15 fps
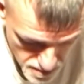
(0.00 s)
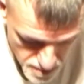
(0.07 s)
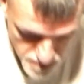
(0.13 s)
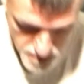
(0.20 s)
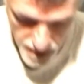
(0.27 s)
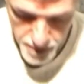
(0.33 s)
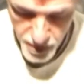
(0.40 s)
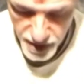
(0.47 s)

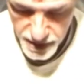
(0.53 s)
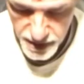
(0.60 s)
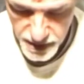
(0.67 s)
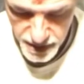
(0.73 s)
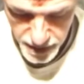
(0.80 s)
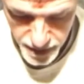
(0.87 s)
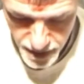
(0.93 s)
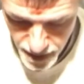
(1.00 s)
same
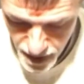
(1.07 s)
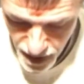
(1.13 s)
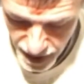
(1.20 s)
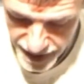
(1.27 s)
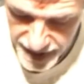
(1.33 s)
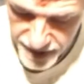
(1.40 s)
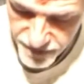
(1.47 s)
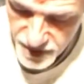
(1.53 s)
idea.
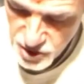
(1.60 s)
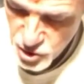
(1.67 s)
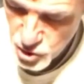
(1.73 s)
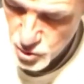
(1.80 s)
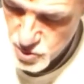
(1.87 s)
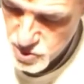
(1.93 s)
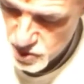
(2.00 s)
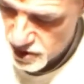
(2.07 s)
I have
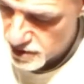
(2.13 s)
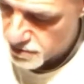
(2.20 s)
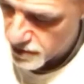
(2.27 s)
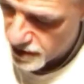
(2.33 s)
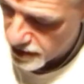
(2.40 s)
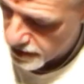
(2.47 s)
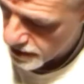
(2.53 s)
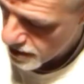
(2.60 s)
issues in
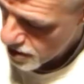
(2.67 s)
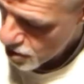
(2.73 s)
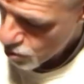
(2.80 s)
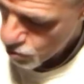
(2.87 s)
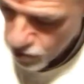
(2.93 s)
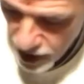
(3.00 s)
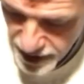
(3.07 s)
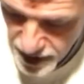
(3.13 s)
my
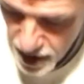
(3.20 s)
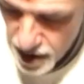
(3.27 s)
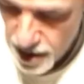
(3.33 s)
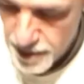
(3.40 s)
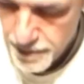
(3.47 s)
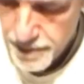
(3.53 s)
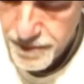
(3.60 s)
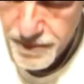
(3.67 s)
right
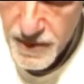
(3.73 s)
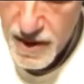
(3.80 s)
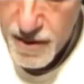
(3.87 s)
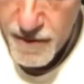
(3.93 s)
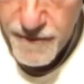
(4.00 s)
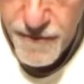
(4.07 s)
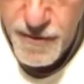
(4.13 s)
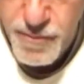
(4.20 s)
arm
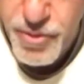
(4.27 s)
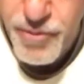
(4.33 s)
from